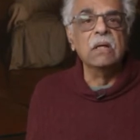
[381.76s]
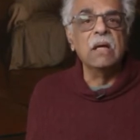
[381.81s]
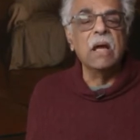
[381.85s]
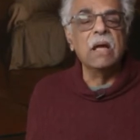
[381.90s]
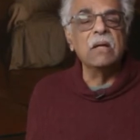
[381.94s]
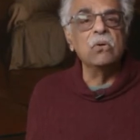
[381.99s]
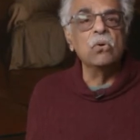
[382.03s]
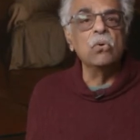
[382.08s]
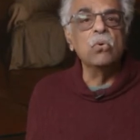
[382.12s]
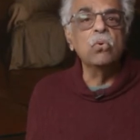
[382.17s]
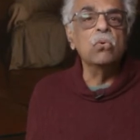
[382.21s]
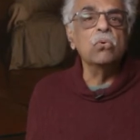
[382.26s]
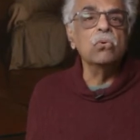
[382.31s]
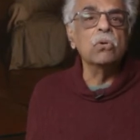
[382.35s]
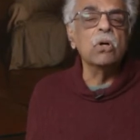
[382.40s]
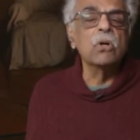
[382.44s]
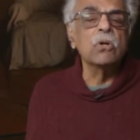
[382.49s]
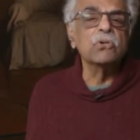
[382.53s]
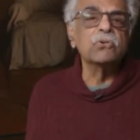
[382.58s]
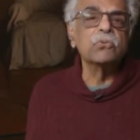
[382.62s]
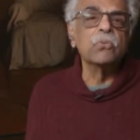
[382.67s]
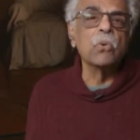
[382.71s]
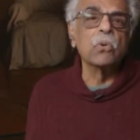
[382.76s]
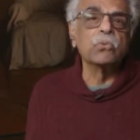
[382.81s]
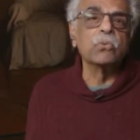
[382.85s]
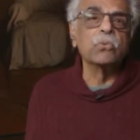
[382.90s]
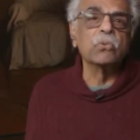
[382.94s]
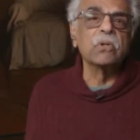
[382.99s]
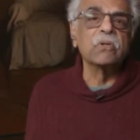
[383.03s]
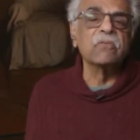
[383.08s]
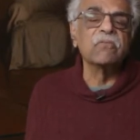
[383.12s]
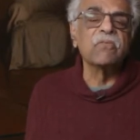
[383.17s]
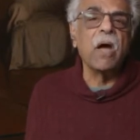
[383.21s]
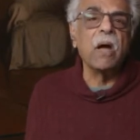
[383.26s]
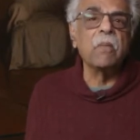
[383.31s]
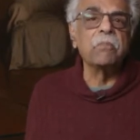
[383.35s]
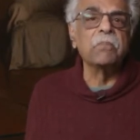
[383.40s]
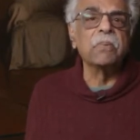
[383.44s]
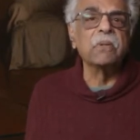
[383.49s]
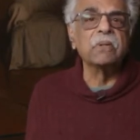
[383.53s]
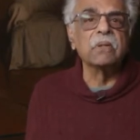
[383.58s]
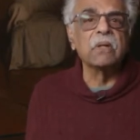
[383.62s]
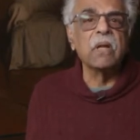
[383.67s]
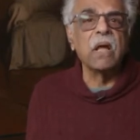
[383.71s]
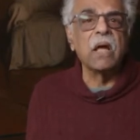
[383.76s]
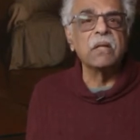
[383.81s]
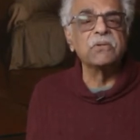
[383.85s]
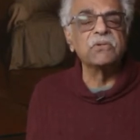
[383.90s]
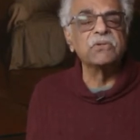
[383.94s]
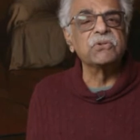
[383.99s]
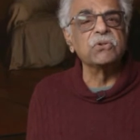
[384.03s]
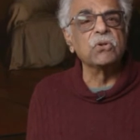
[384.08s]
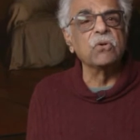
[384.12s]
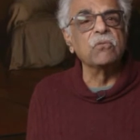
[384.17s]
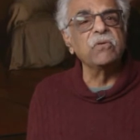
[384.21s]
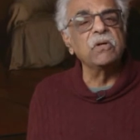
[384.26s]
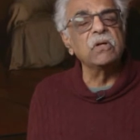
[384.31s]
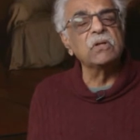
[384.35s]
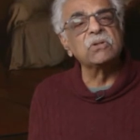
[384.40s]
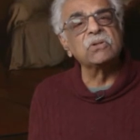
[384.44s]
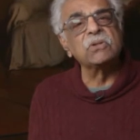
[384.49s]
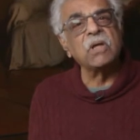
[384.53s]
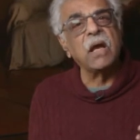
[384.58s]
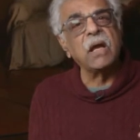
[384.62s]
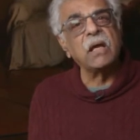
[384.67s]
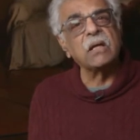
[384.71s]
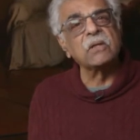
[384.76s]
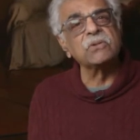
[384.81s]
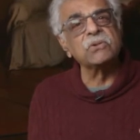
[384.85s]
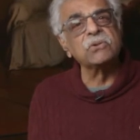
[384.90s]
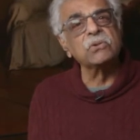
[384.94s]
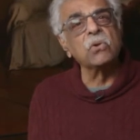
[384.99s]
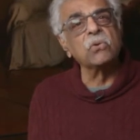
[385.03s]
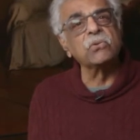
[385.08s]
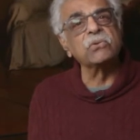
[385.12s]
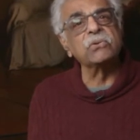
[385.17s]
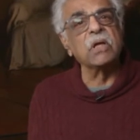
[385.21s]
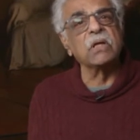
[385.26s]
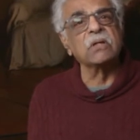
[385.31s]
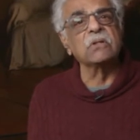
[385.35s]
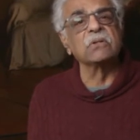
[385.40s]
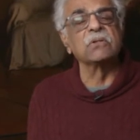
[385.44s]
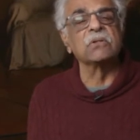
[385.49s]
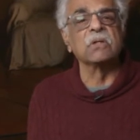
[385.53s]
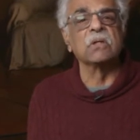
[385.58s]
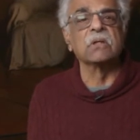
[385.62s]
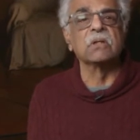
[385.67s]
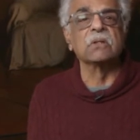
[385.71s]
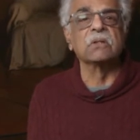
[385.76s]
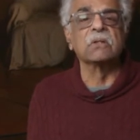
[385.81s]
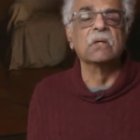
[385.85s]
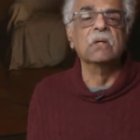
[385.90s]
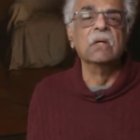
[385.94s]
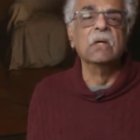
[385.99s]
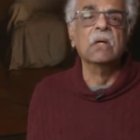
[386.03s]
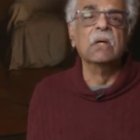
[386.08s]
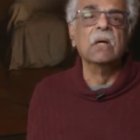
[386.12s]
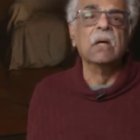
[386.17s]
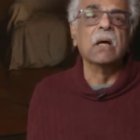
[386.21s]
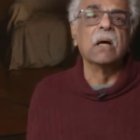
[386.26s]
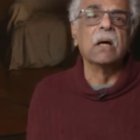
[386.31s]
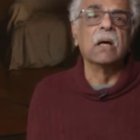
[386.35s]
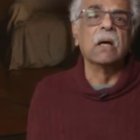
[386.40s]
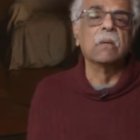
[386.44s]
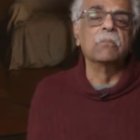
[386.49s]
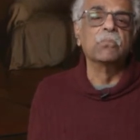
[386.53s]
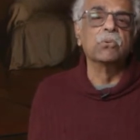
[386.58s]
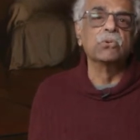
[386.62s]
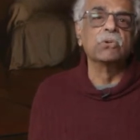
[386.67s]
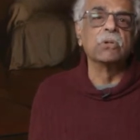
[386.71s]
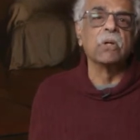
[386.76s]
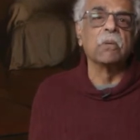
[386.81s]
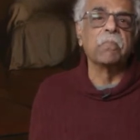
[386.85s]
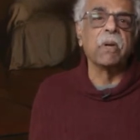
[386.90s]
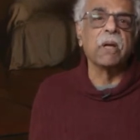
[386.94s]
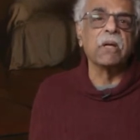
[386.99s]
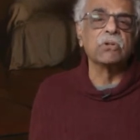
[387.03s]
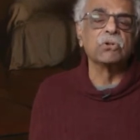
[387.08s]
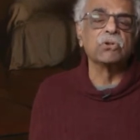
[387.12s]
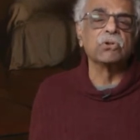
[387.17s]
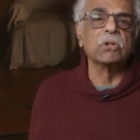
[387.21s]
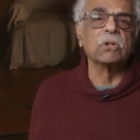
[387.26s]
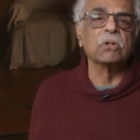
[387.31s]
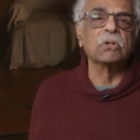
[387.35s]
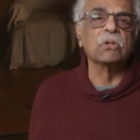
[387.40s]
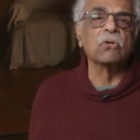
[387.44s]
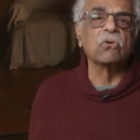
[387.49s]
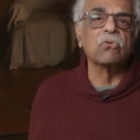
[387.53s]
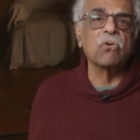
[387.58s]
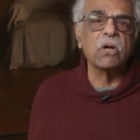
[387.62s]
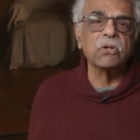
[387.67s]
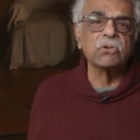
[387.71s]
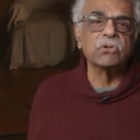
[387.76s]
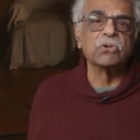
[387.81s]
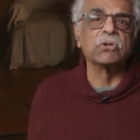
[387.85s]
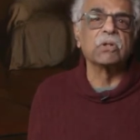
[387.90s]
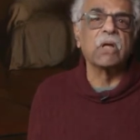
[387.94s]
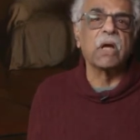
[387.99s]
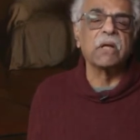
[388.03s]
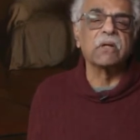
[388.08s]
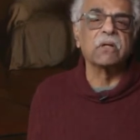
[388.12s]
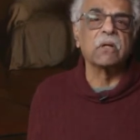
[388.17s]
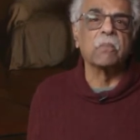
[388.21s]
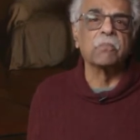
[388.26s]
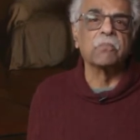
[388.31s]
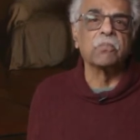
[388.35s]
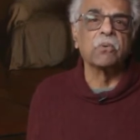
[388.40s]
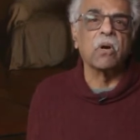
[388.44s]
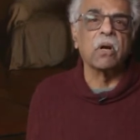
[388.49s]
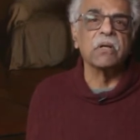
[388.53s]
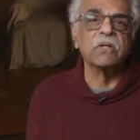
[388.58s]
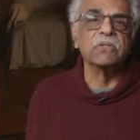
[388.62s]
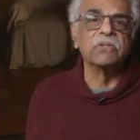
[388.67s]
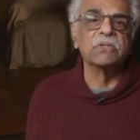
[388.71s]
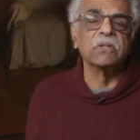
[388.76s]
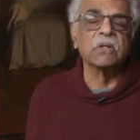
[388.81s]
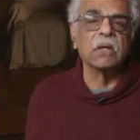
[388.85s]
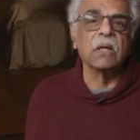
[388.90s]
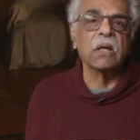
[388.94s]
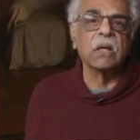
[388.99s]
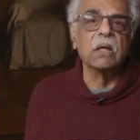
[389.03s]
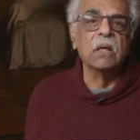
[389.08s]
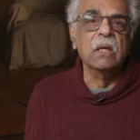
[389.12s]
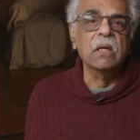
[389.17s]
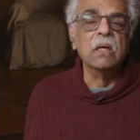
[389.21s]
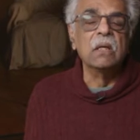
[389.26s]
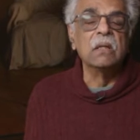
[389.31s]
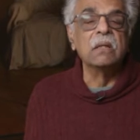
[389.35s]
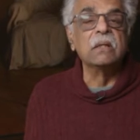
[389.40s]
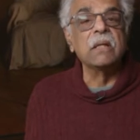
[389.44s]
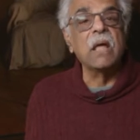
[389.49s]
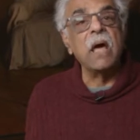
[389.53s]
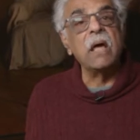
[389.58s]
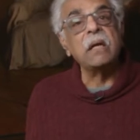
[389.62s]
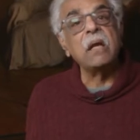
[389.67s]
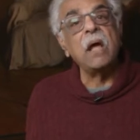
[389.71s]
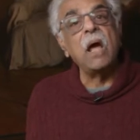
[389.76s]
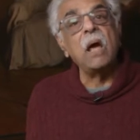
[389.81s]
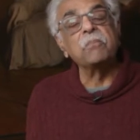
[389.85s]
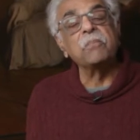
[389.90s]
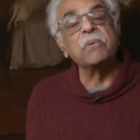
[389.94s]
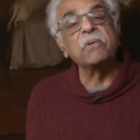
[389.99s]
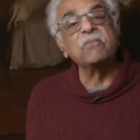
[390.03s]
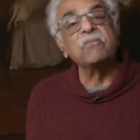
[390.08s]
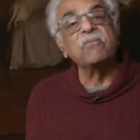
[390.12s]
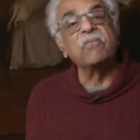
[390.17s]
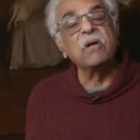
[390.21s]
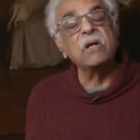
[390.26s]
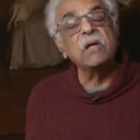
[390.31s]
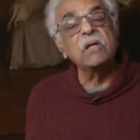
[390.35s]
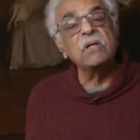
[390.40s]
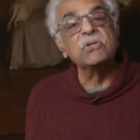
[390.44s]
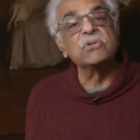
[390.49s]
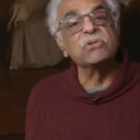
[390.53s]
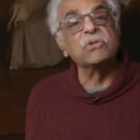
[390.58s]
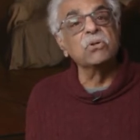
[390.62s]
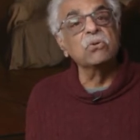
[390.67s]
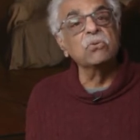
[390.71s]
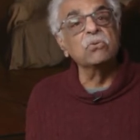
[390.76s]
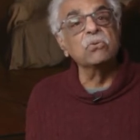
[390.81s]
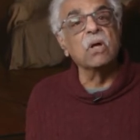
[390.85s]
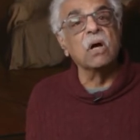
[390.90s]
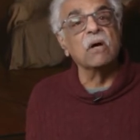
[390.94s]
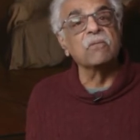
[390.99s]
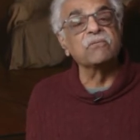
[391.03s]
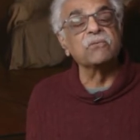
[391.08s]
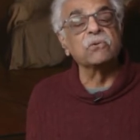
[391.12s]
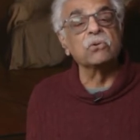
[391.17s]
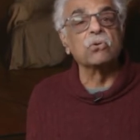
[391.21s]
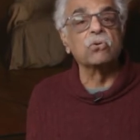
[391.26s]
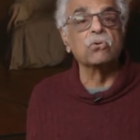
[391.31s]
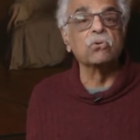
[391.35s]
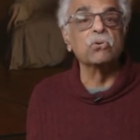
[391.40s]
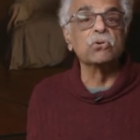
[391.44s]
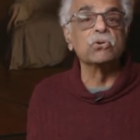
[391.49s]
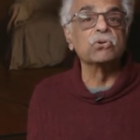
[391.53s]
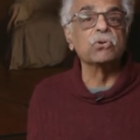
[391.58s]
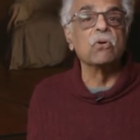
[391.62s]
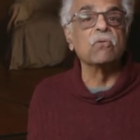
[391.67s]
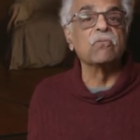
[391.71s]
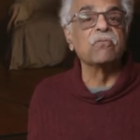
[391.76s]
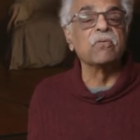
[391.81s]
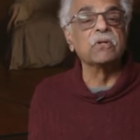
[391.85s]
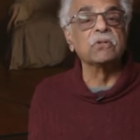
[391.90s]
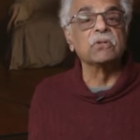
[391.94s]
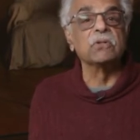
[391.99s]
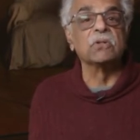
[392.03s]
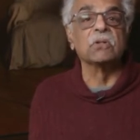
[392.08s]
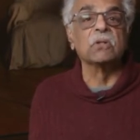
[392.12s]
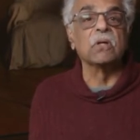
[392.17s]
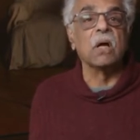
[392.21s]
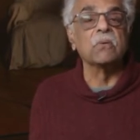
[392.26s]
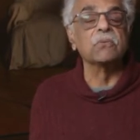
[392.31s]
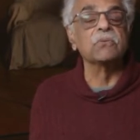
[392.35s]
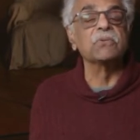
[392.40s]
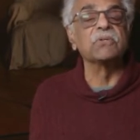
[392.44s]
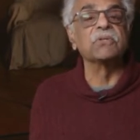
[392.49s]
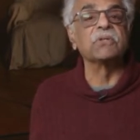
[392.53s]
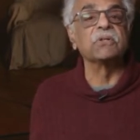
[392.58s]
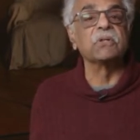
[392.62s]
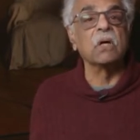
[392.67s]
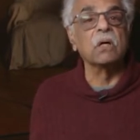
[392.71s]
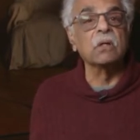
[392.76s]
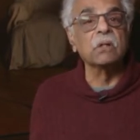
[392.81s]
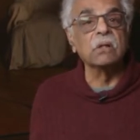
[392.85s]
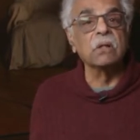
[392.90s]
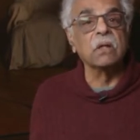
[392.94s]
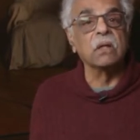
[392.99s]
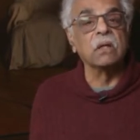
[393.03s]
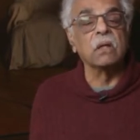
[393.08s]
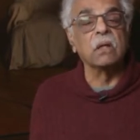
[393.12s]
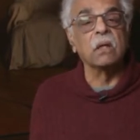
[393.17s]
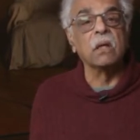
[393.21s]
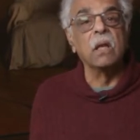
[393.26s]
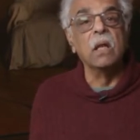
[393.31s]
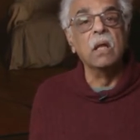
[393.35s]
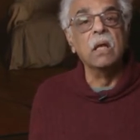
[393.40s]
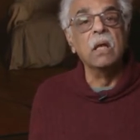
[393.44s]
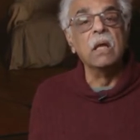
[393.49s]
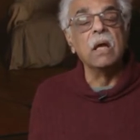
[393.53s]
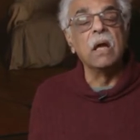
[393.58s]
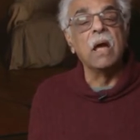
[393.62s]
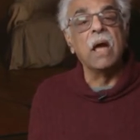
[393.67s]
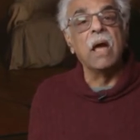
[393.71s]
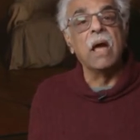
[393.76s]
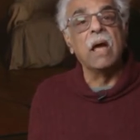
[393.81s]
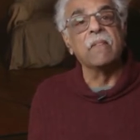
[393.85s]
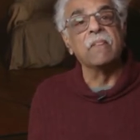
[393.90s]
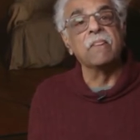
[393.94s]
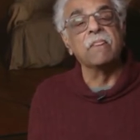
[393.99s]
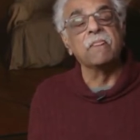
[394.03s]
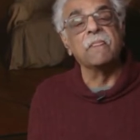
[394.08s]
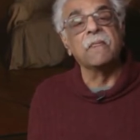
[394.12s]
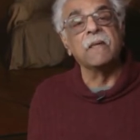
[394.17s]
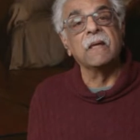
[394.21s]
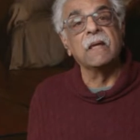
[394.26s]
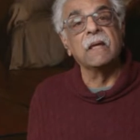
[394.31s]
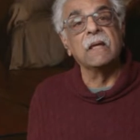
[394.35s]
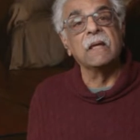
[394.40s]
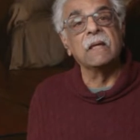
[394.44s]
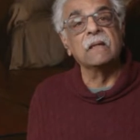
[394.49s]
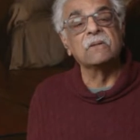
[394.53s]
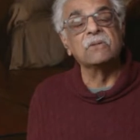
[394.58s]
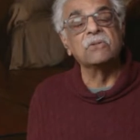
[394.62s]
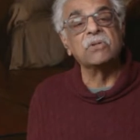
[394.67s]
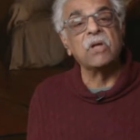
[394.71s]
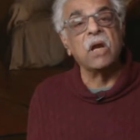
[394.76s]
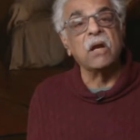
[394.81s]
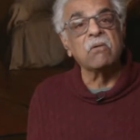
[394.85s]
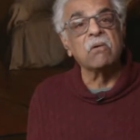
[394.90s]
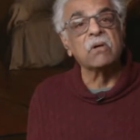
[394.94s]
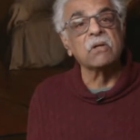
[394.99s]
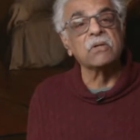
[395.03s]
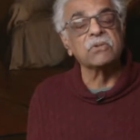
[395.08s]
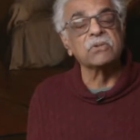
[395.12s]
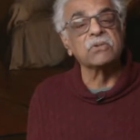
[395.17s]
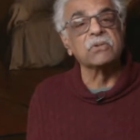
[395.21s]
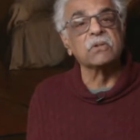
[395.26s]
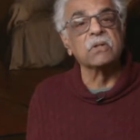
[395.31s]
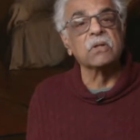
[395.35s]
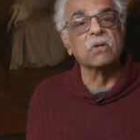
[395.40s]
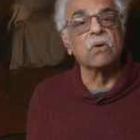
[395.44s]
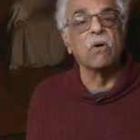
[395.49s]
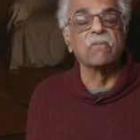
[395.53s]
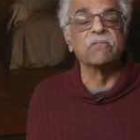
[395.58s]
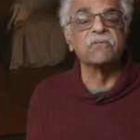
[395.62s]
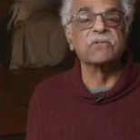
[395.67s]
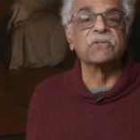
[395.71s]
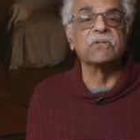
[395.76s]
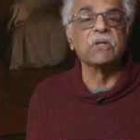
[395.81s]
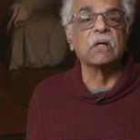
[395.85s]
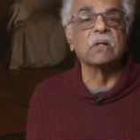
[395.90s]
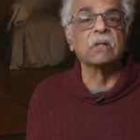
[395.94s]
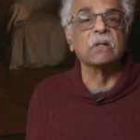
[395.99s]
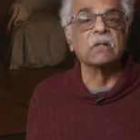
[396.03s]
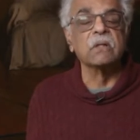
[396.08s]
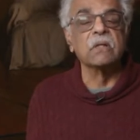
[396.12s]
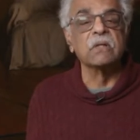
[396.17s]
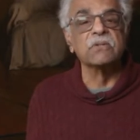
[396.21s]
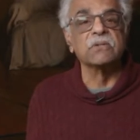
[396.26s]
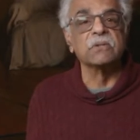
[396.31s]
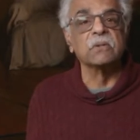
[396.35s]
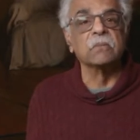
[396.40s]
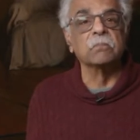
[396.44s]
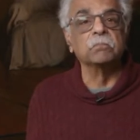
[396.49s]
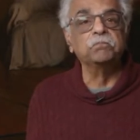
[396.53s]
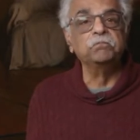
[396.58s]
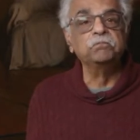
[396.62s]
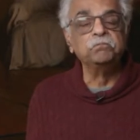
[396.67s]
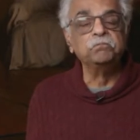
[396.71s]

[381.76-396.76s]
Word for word: And who knows what would have happened had Soviet tanks not entered Budapest and crushed that uprising. That happened very soon after Khrushchev had denounced Stalin and the terrors of Stalinism